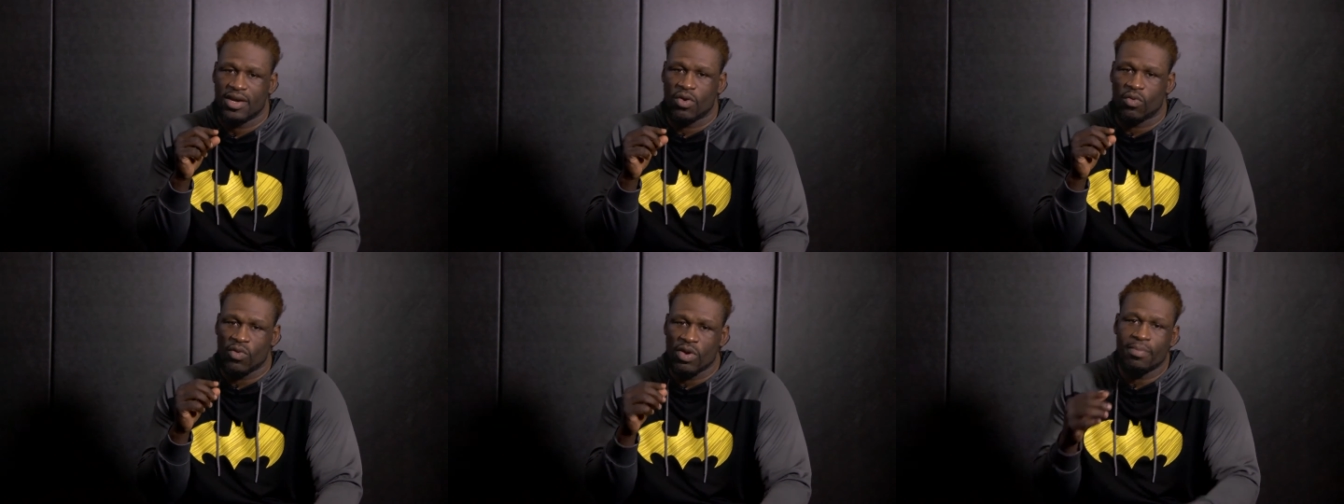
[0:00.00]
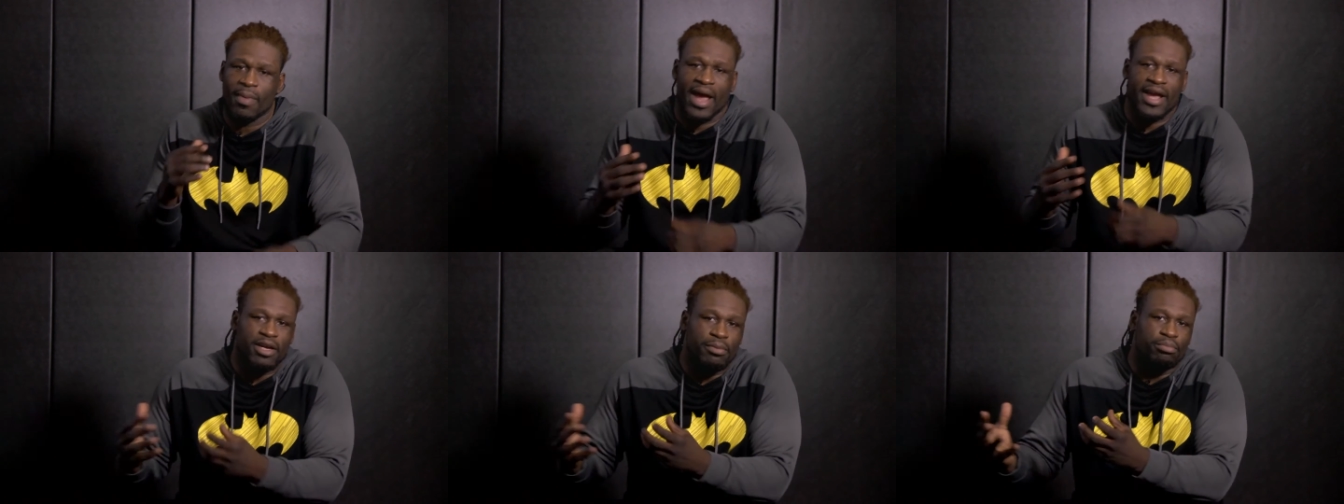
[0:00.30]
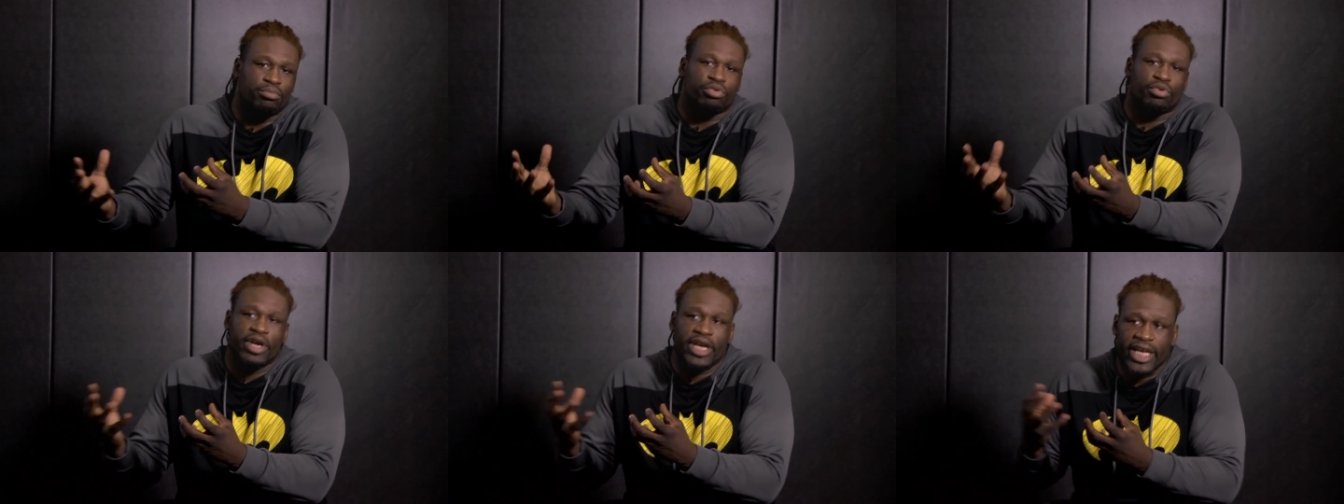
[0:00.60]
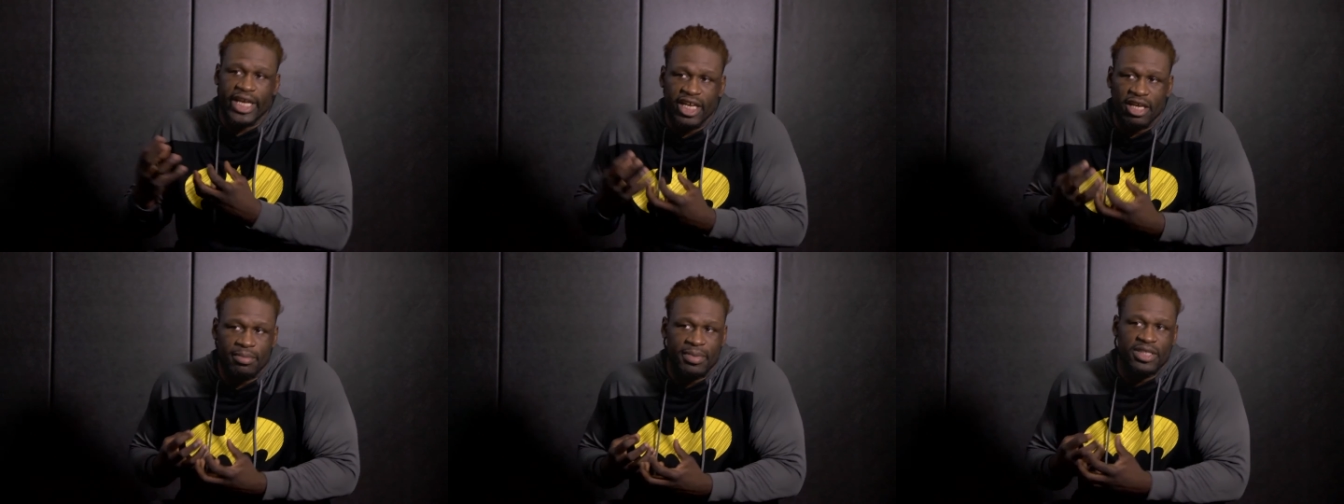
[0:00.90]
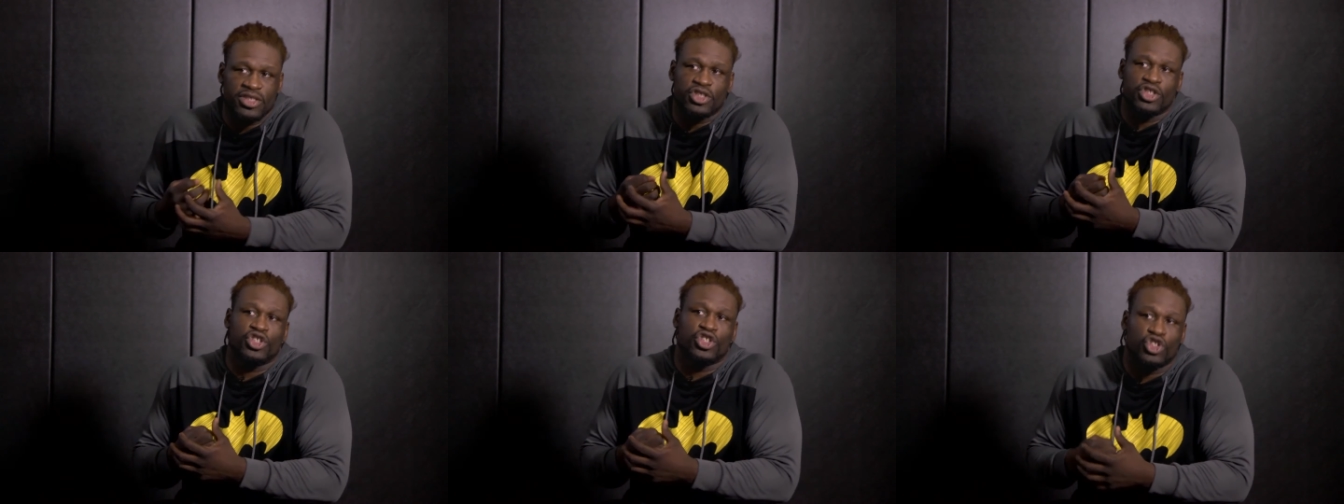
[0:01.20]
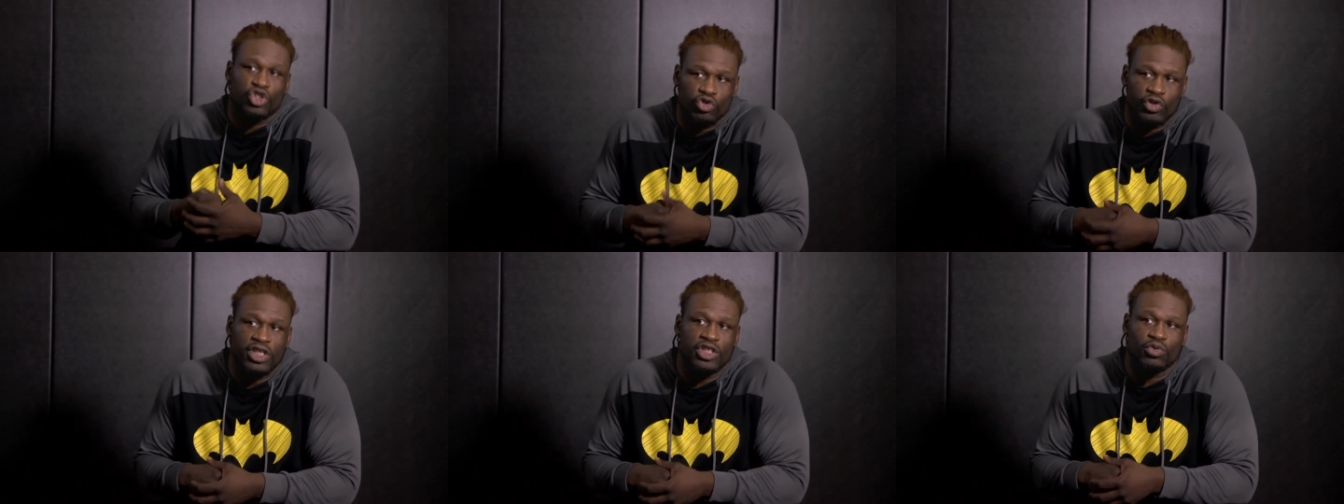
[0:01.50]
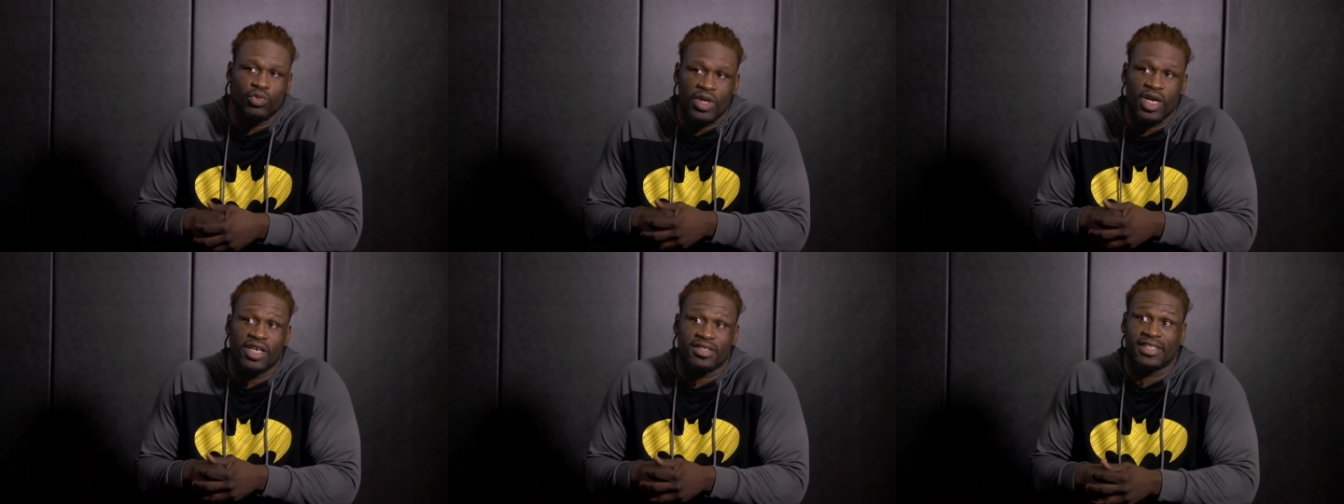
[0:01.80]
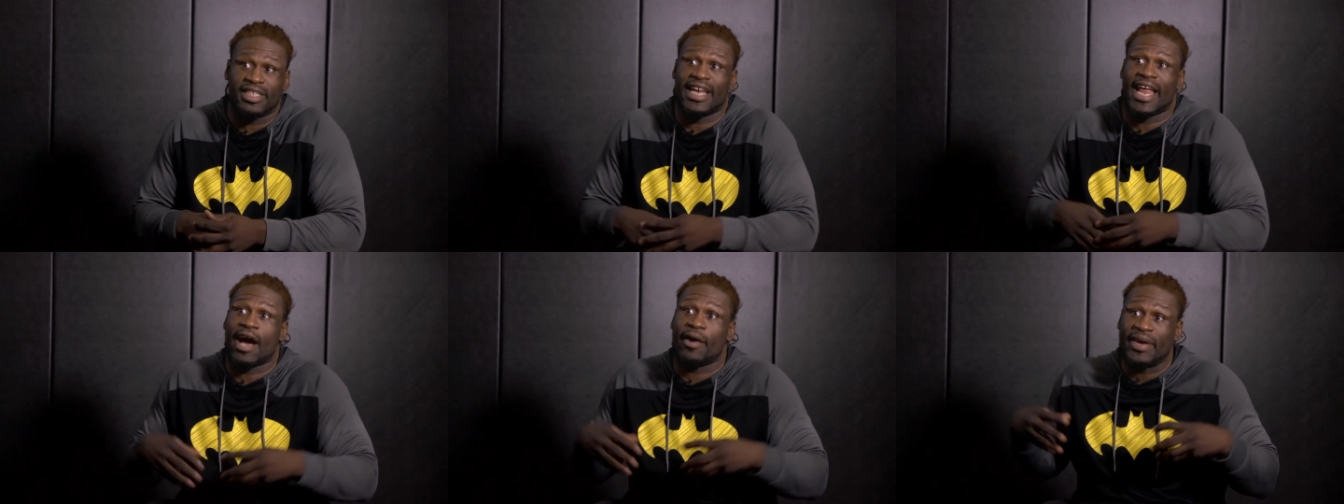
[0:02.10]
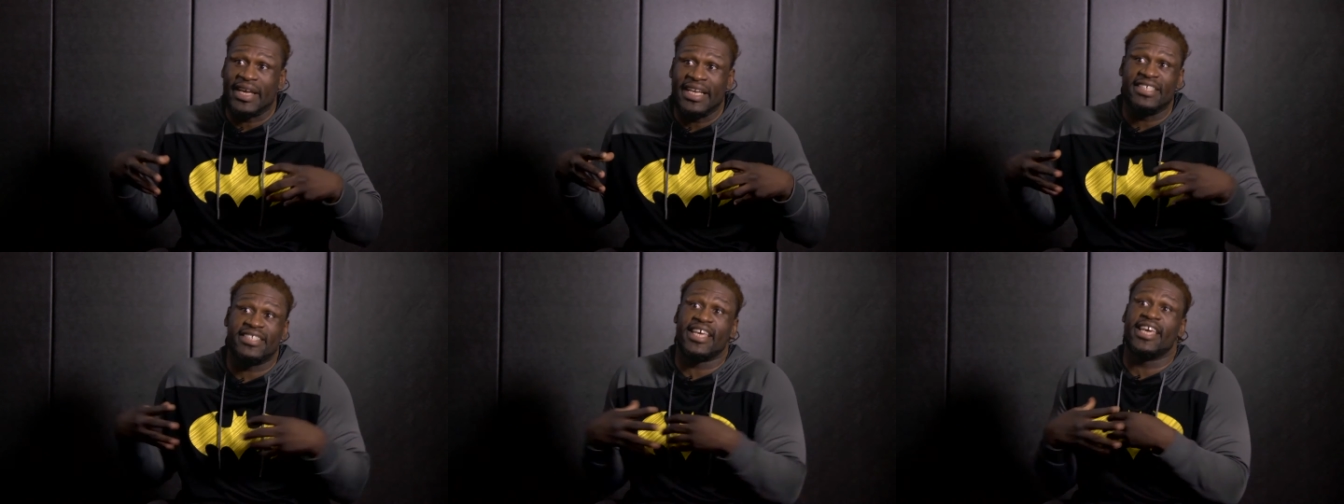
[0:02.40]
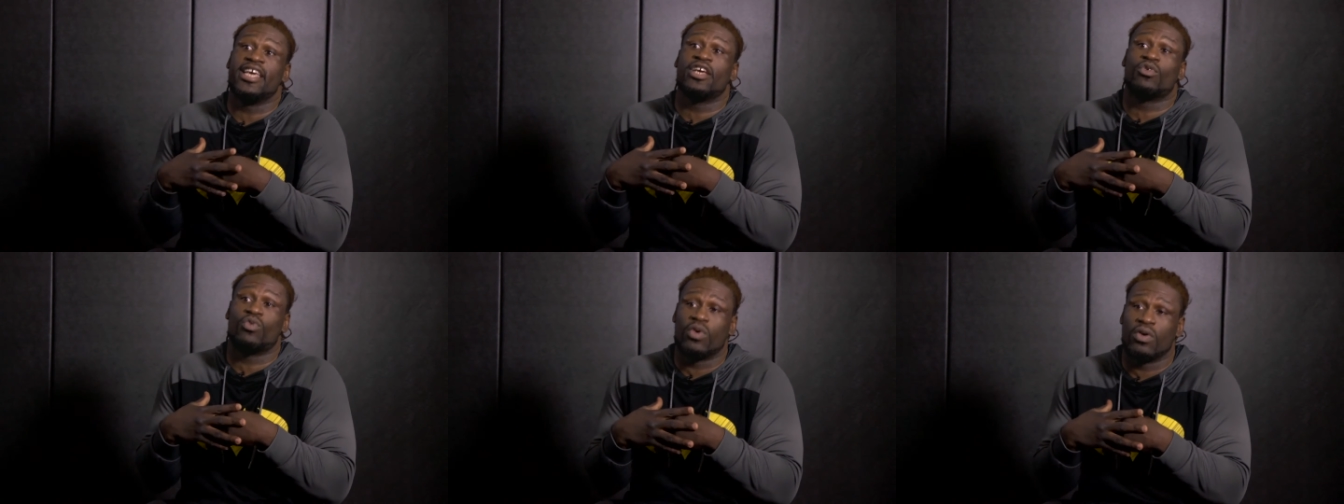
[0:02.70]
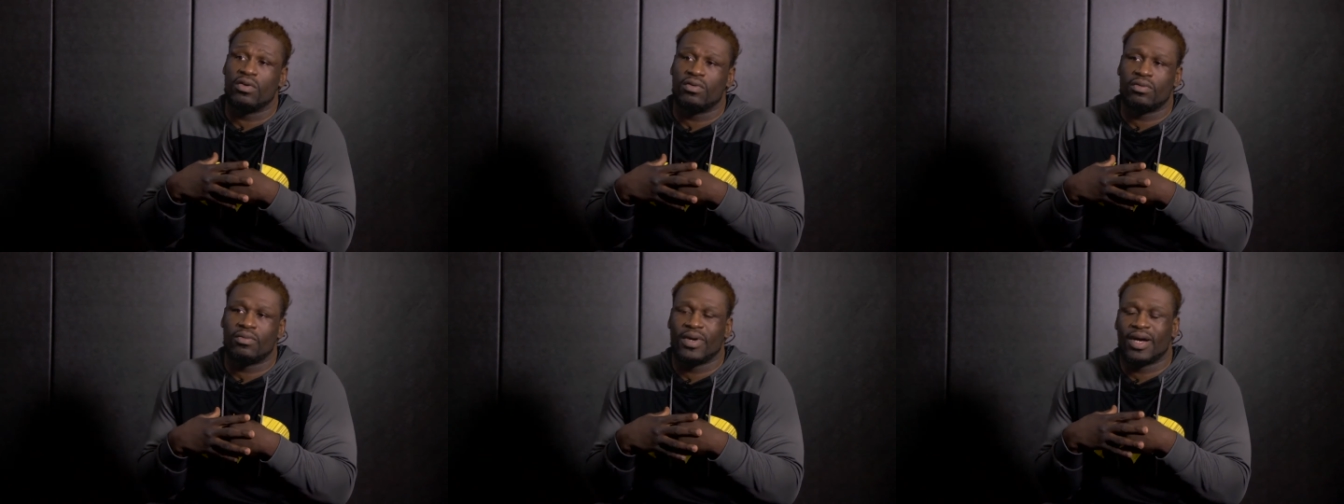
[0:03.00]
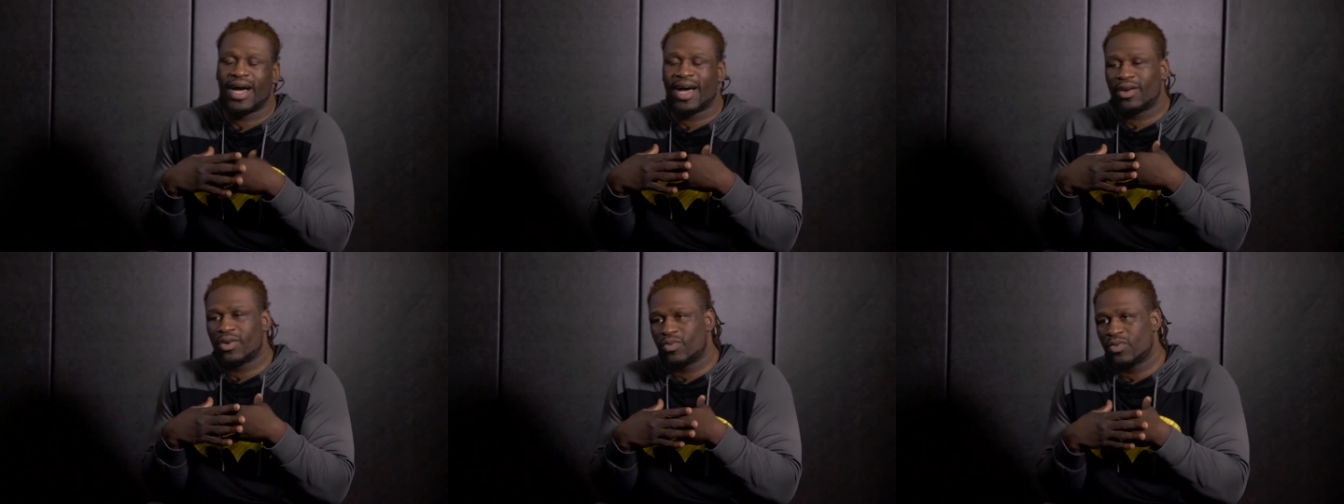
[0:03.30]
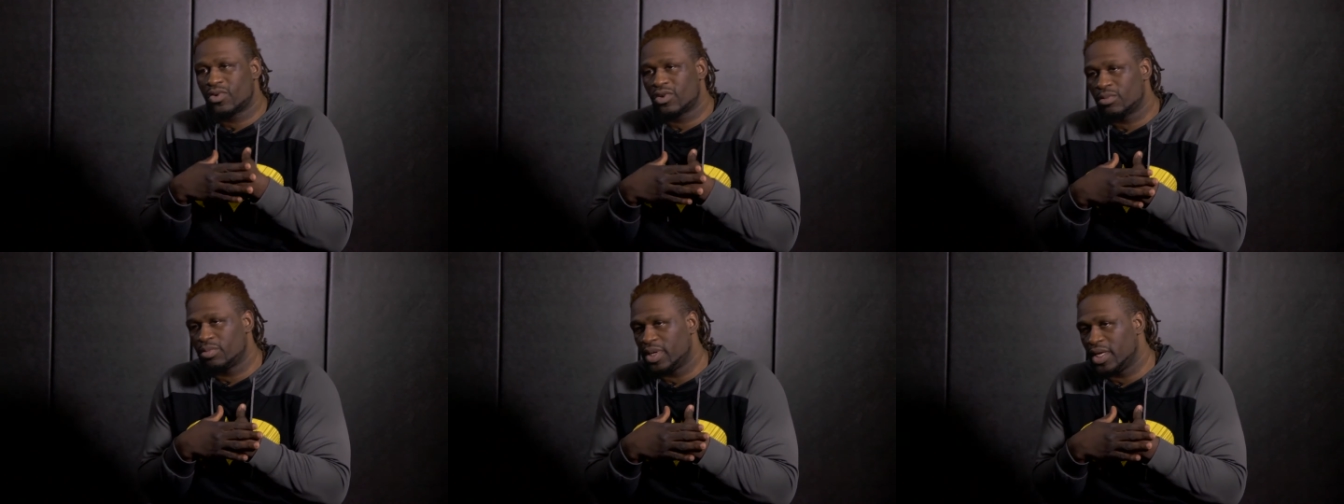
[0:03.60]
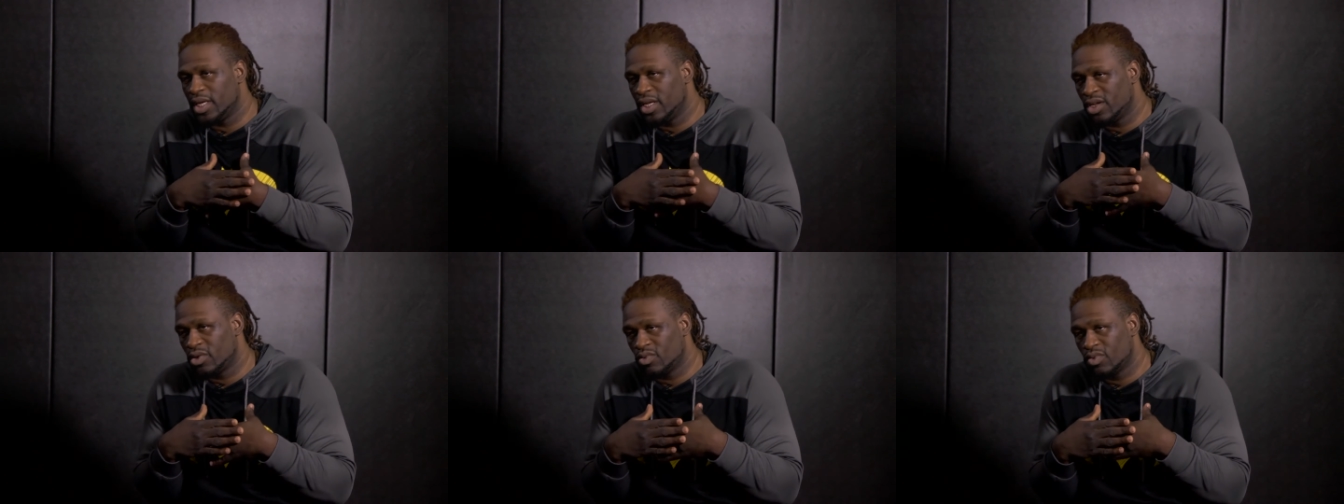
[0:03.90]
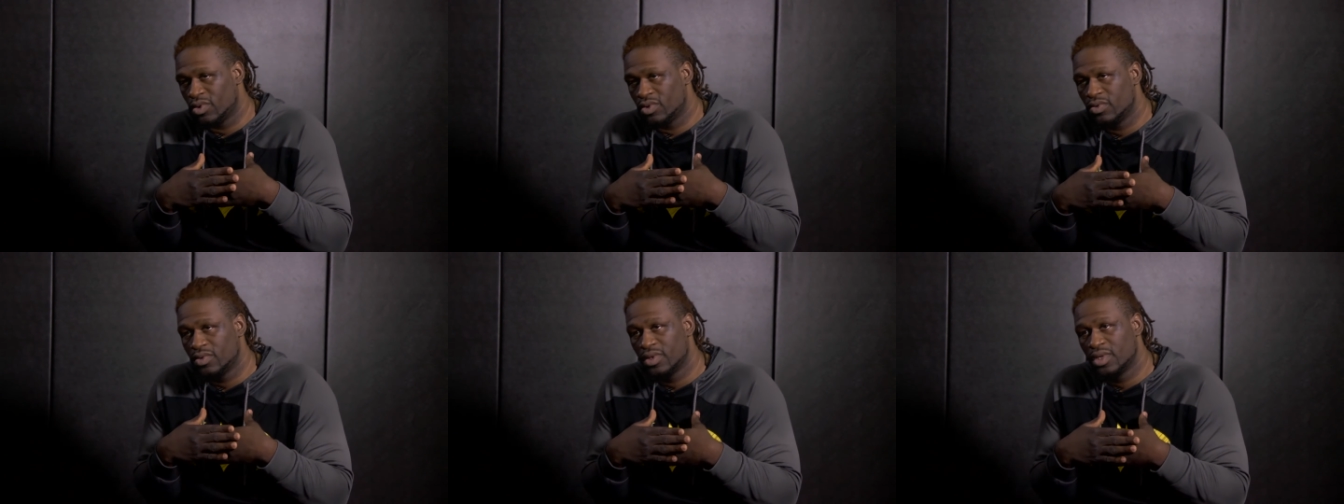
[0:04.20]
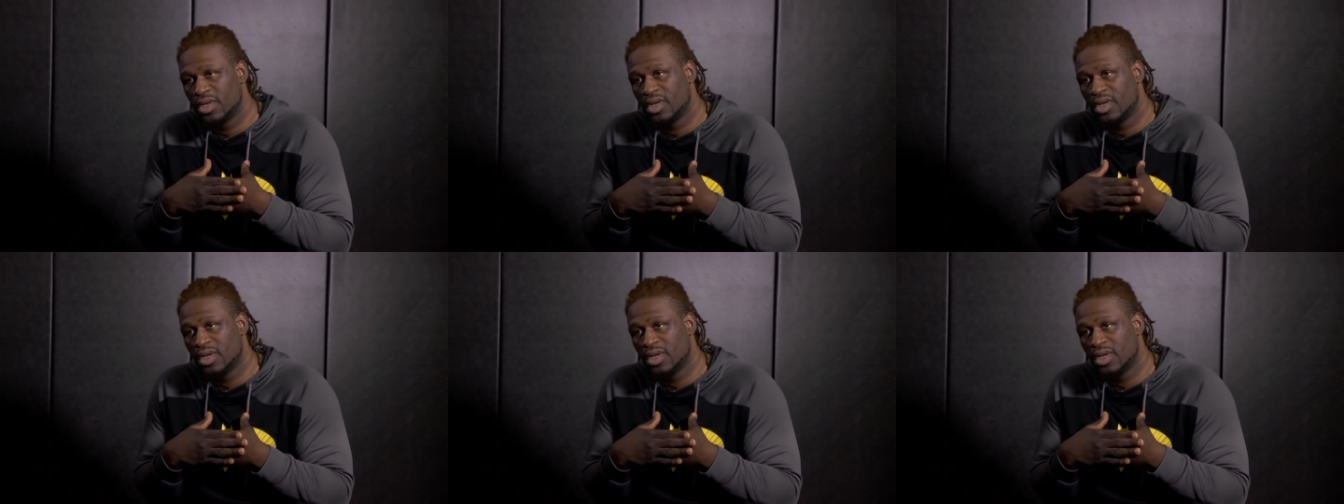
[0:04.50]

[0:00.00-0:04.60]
we might can bring him into the streets with us, and now he's equal. Well, I don't want to be equal.